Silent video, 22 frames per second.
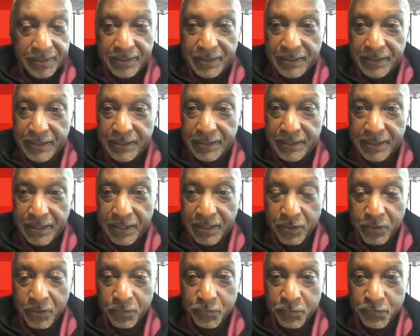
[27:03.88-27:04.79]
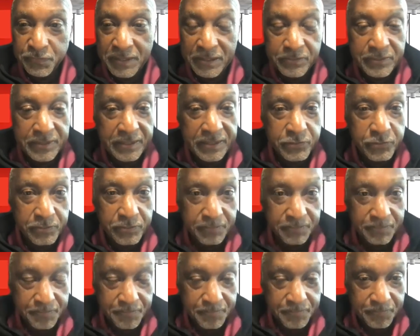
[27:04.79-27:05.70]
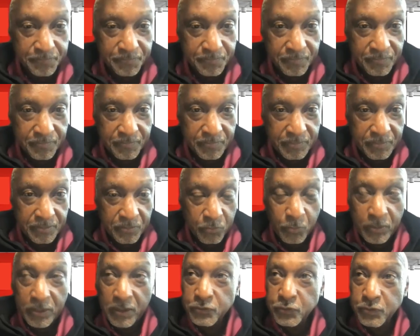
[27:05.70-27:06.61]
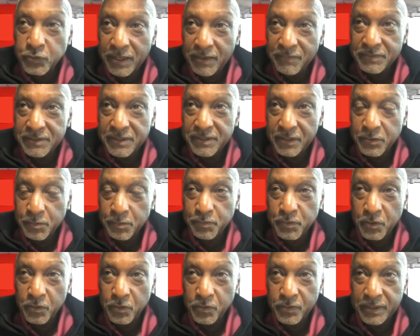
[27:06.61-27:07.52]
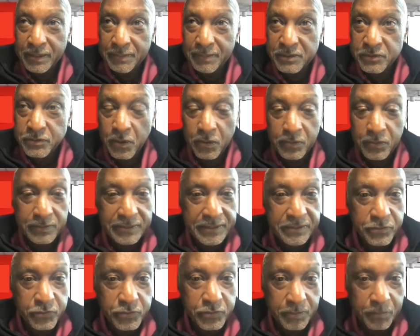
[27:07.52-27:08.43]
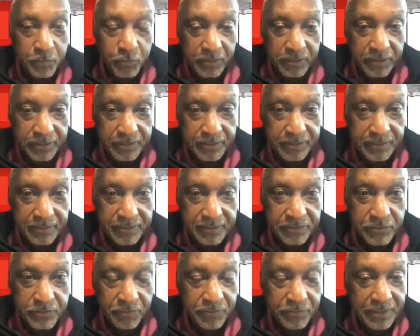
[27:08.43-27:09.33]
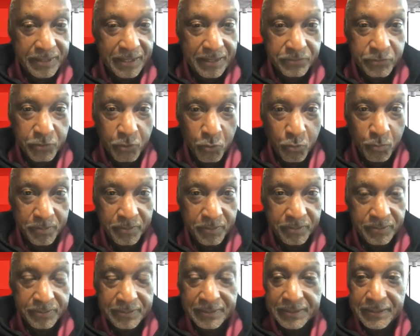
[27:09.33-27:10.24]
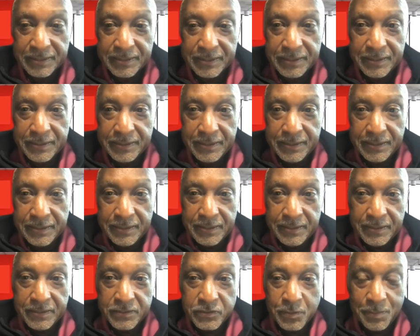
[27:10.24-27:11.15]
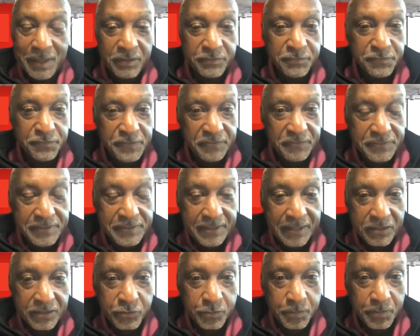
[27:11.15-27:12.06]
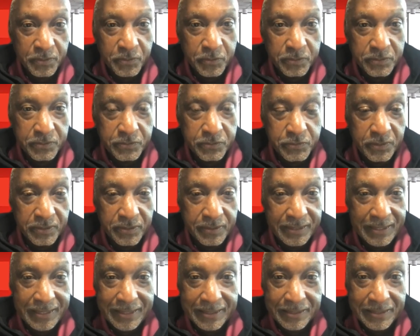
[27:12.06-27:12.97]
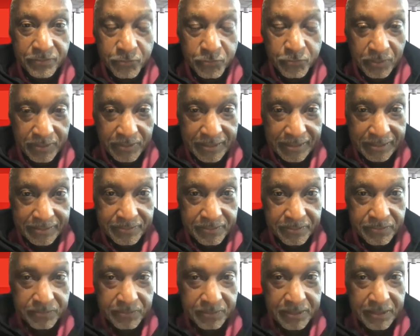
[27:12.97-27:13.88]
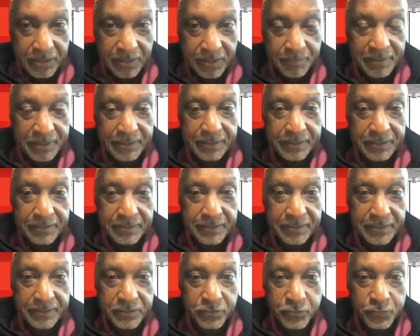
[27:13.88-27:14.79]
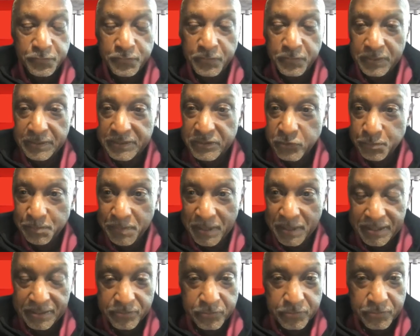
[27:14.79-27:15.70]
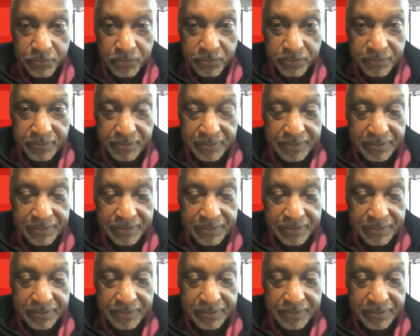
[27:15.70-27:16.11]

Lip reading: in our foundation. We also have another program. It's called Leadership Week. It's every October. There's about 50 entrepreneurs hand-selected to come in. It's fully sponsored.